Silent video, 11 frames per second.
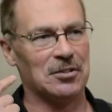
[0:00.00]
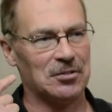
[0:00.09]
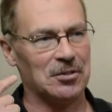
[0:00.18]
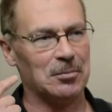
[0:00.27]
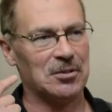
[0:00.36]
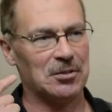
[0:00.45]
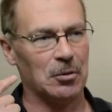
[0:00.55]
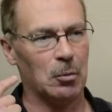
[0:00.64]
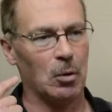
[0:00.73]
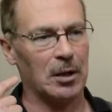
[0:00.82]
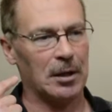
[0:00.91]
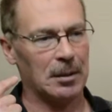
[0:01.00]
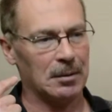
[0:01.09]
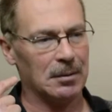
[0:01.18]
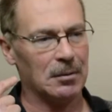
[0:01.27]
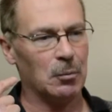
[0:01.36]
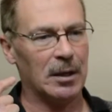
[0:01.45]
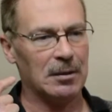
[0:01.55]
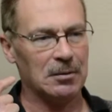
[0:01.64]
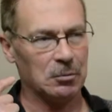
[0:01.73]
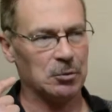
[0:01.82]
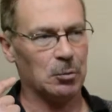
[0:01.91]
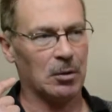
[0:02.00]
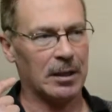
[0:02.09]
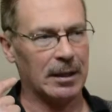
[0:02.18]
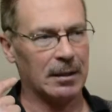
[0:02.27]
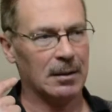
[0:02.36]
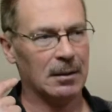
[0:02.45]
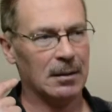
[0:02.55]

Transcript: system is still working the way it was working.